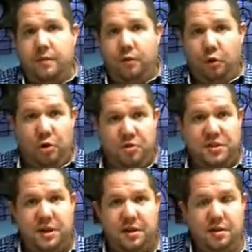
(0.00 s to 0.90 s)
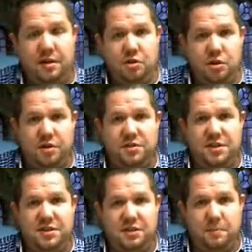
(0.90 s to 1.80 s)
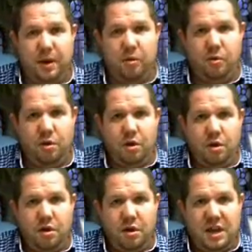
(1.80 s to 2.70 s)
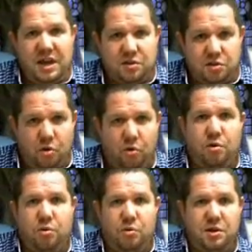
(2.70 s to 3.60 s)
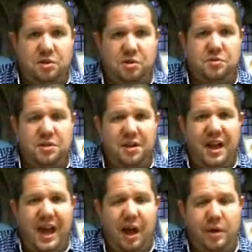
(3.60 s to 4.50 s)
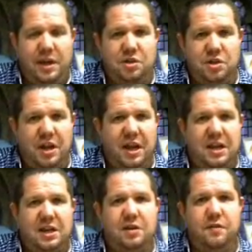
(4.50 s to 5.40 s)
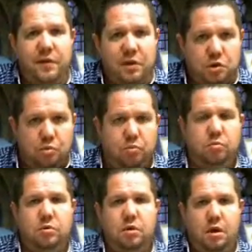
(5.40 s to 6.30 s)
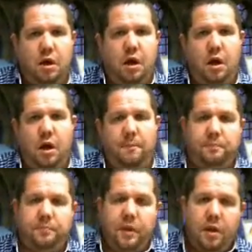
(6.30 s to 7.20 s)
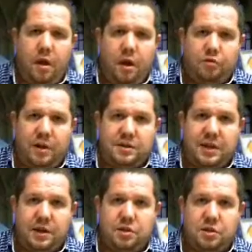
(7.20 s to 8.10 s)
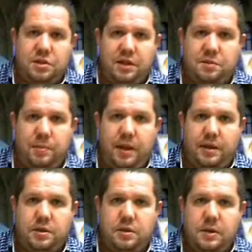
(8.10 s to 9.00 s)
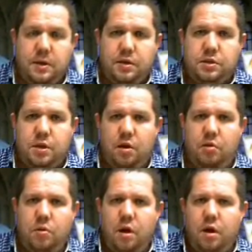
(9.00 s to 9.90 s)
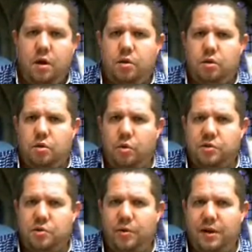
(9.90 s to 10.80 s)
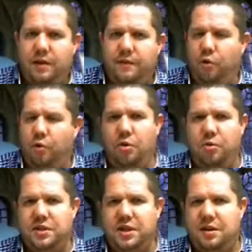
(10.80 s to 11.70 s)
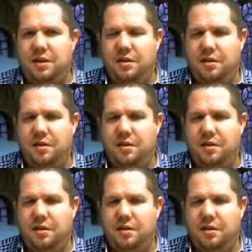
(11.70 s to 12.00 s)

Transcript: For Nozick, justice is about historical issues, how each individual transaction takes place. So, consequently, for Nozick,